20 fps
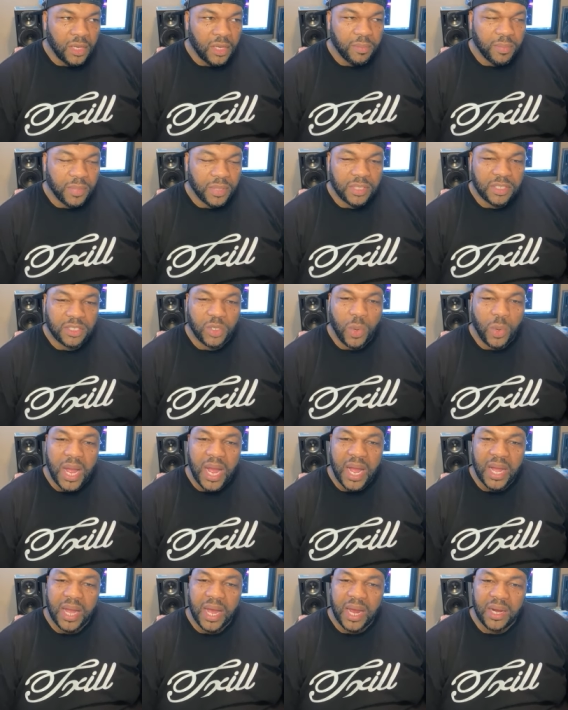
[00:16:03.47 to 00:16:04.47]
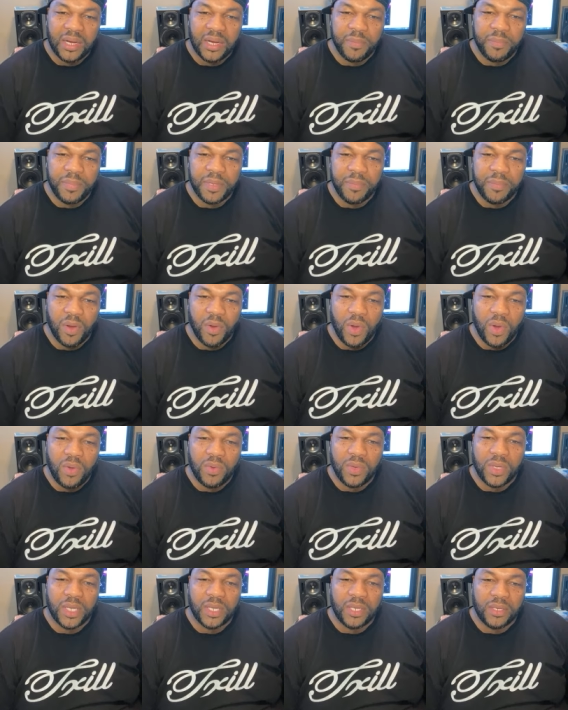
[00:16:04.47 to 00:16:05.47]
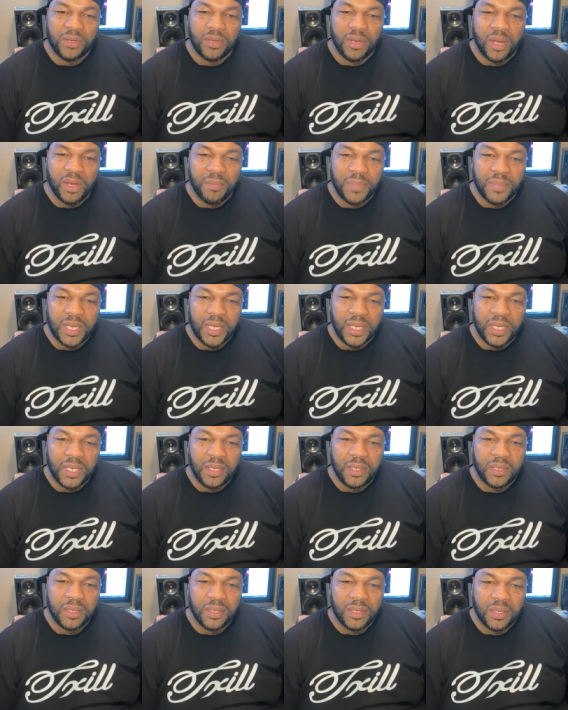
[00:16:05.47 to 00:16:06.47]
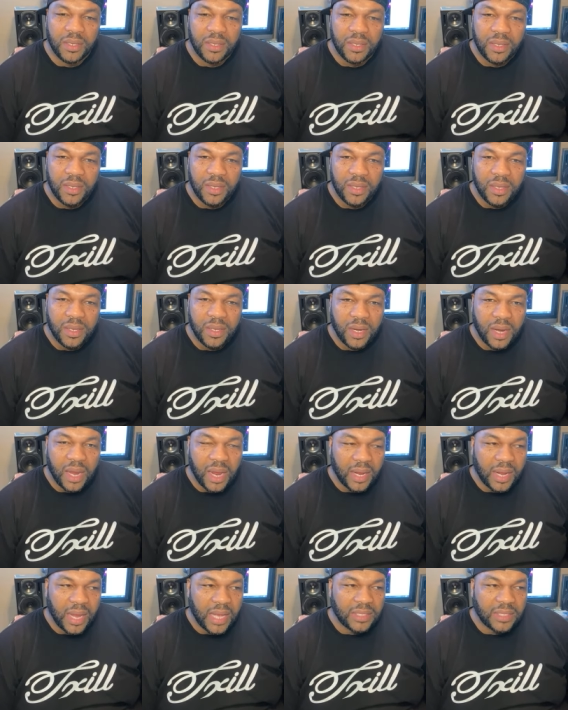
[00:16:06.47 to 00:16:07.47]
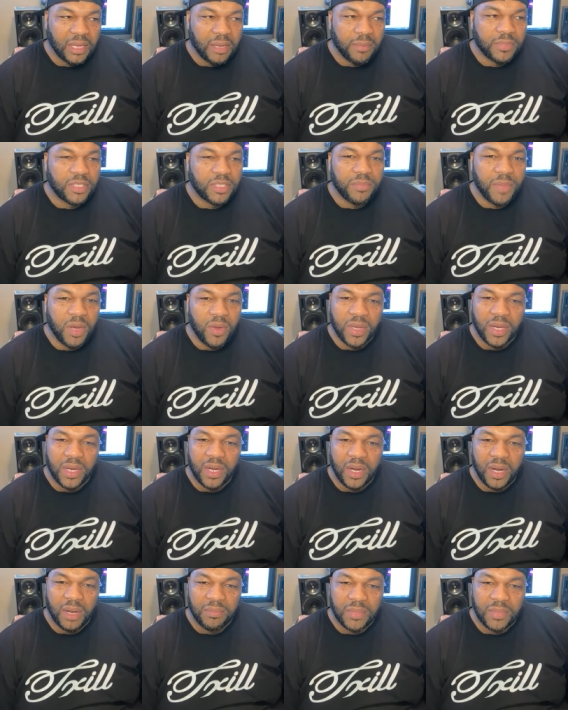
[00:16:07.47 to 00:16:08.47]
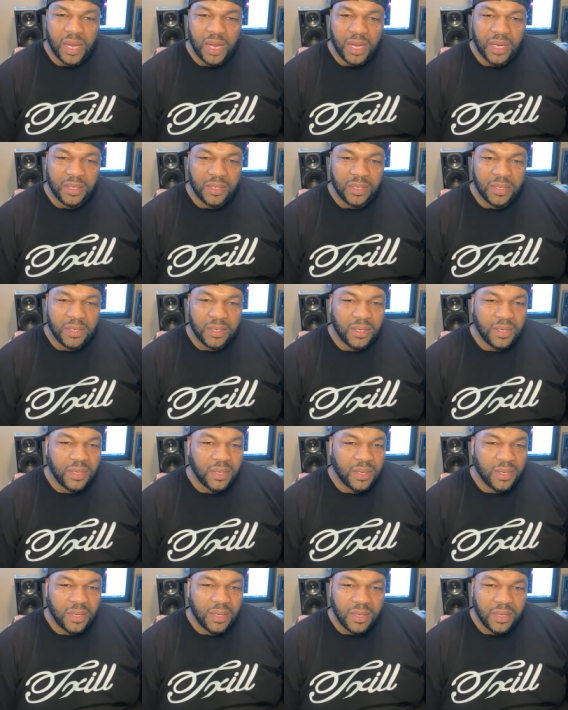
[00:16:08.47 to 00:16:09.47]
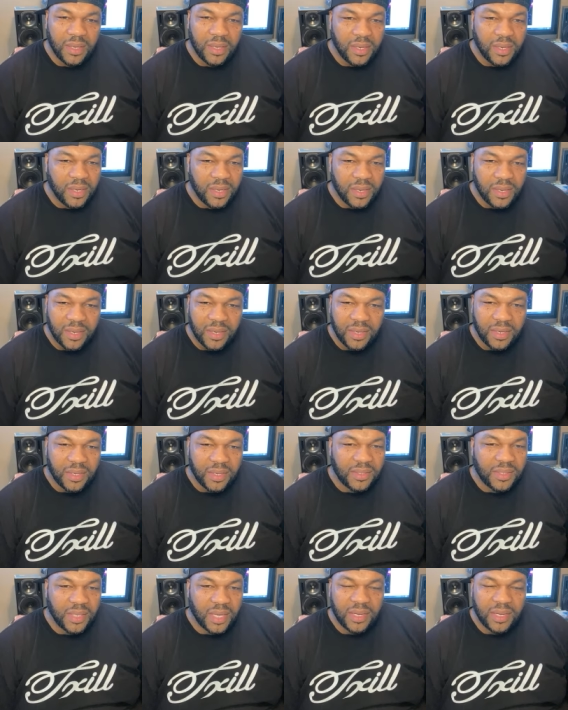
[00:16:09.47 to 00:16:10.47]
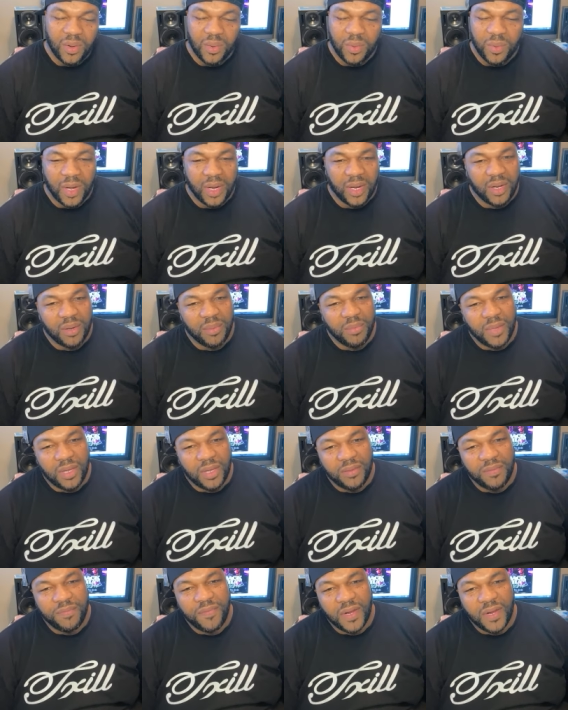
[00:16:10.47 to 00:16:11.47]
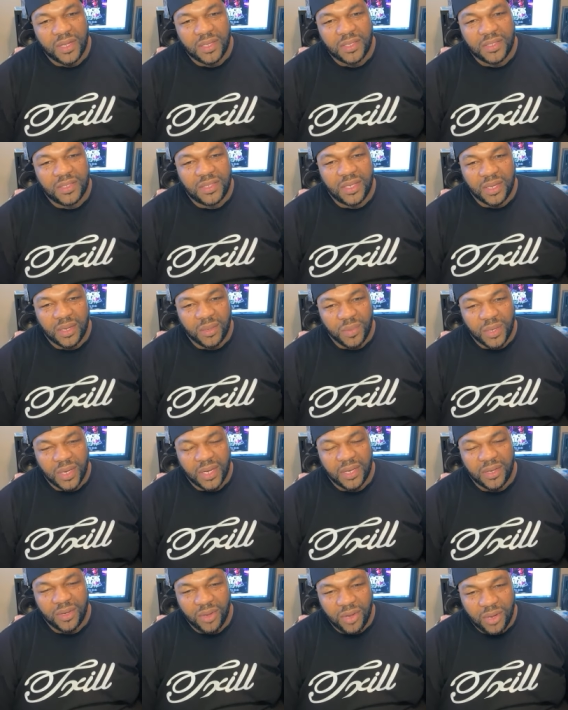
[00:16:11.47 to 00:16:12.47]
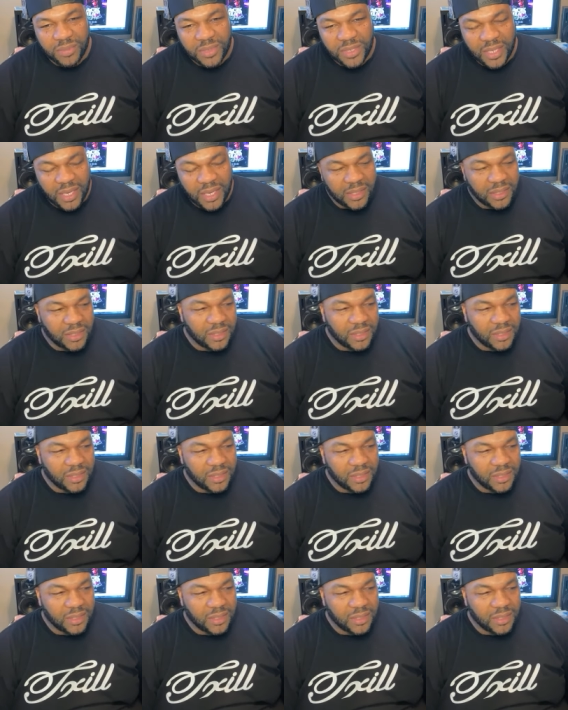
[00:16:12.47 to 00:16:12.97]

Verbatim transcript: But the square got a little bit more on it, you know what I mean? Like, as I'm smoking it, I'm like, this ain't no regular motherfucking cigarette, you know what I'm saying?